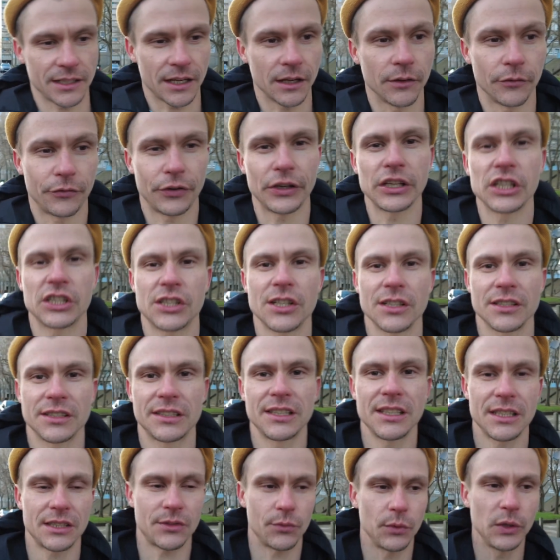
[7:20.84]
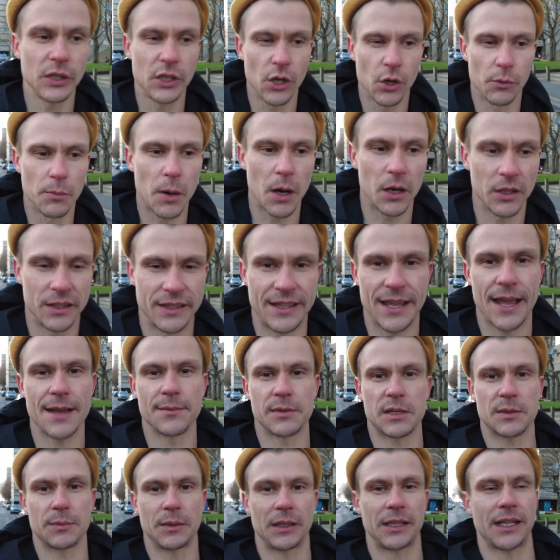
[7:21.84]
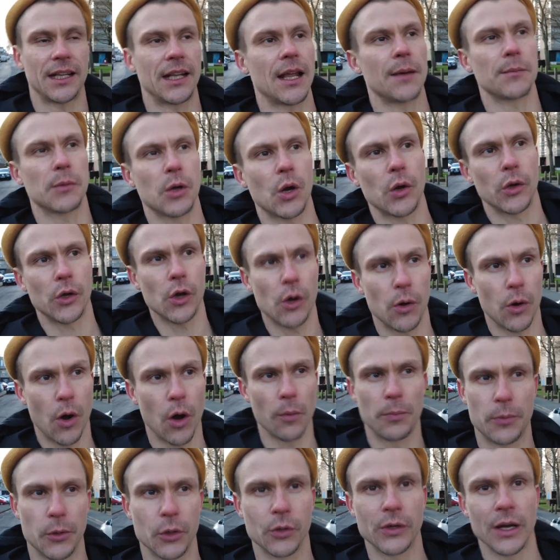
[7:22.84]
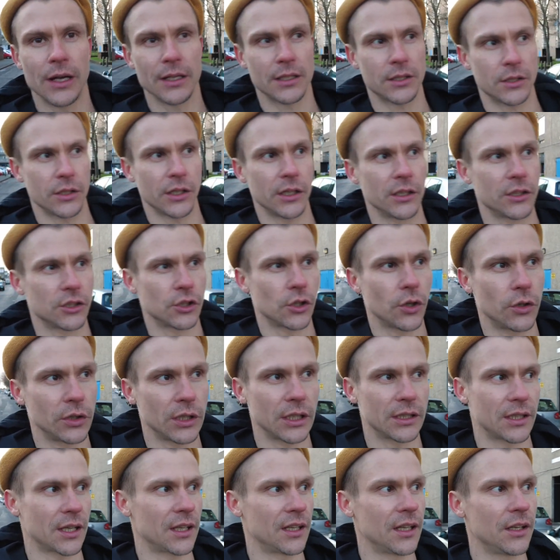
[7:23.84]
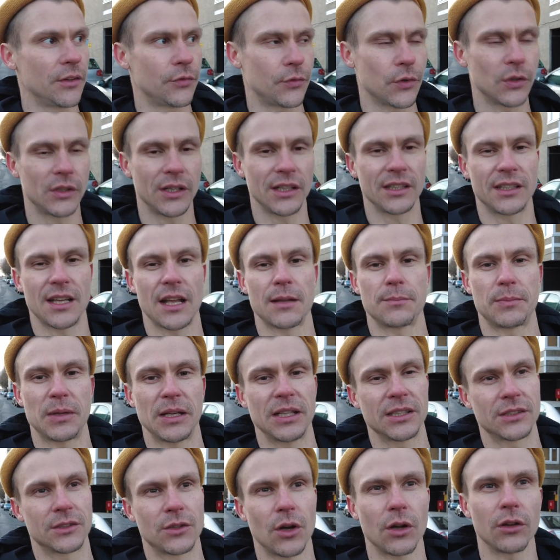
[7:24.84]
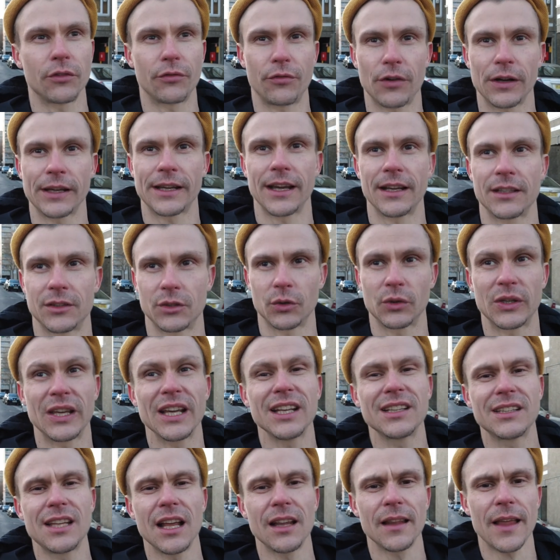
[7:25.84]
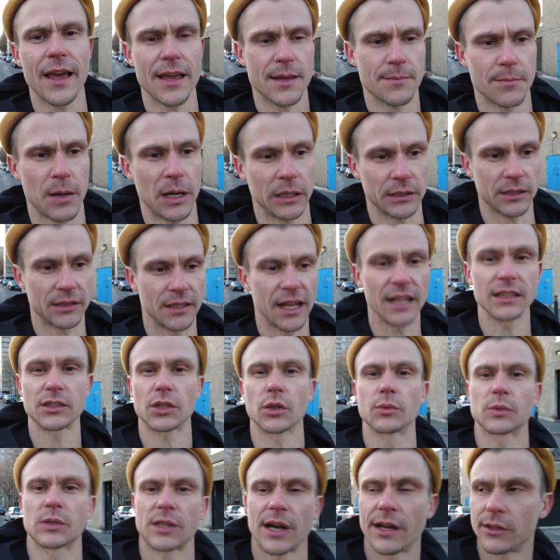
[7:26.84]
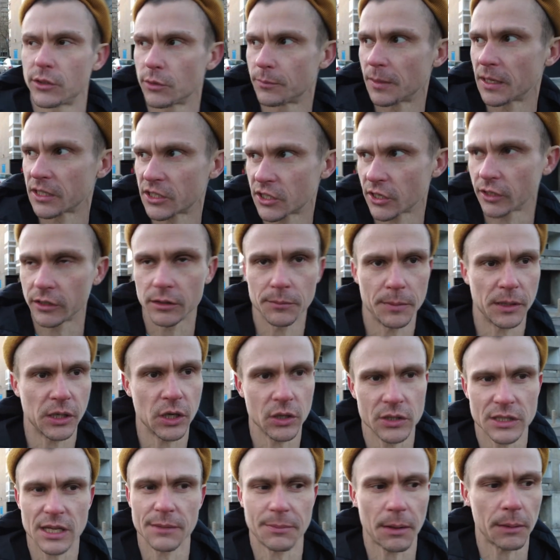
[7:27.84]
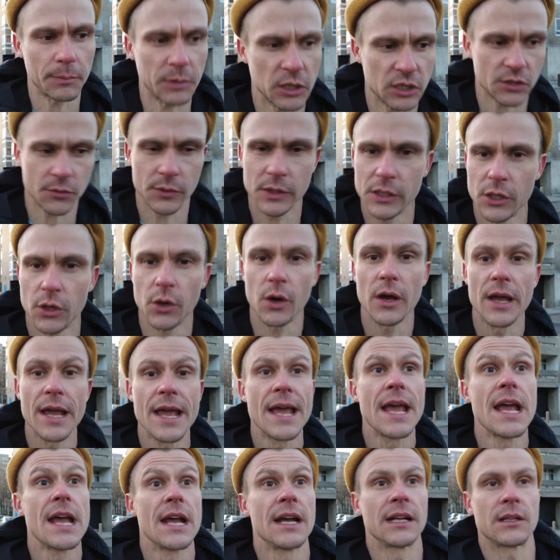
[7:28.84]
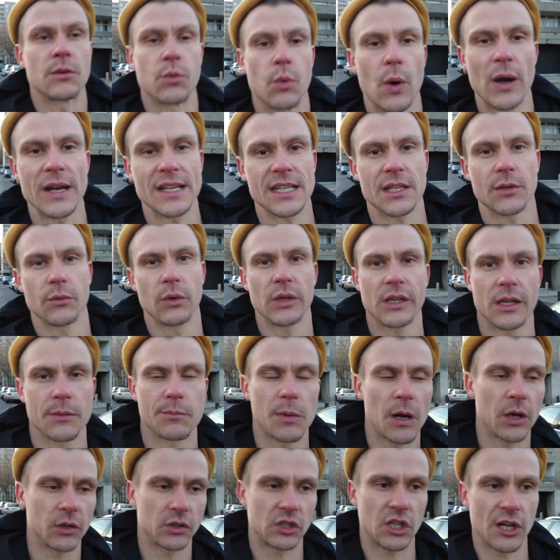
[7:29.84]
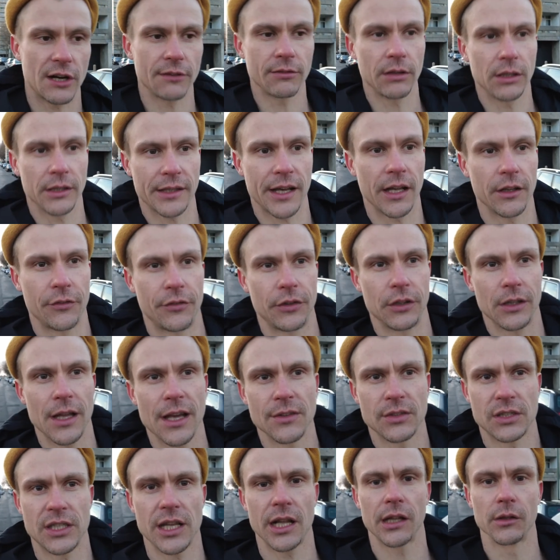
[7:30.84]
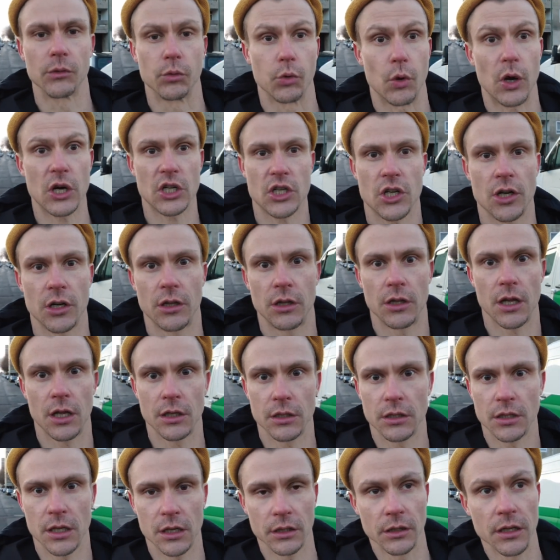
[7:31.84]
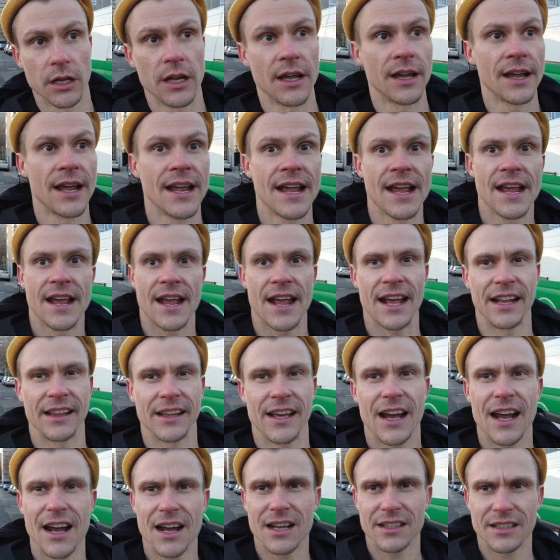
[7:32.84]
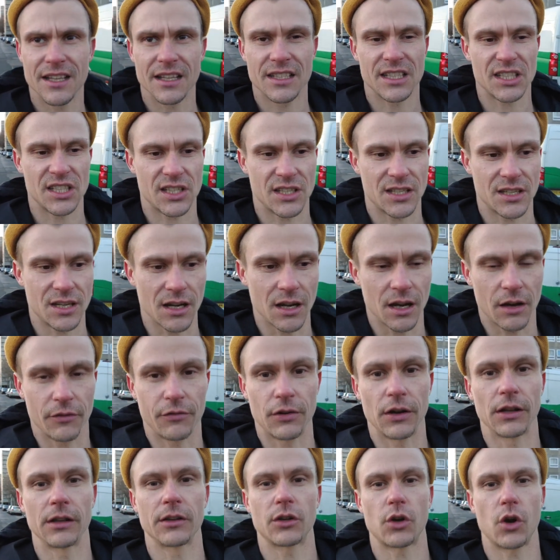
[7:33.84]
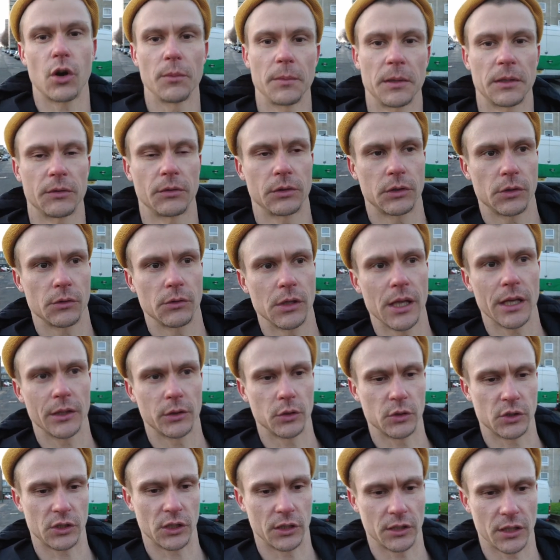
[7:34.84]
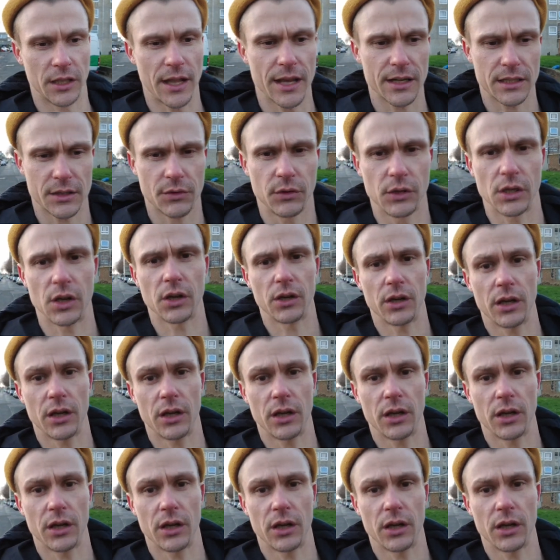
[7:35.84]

I'm finishing this video about Thamesmead and I'm go hope you guys enjoyed it and if you did then please don't forget to hit the like button and subscribe to my channel because I publish video twice a week about travel, healthy lifestyle, Russia, London and other stuff and comment what you'd like to see in the next video.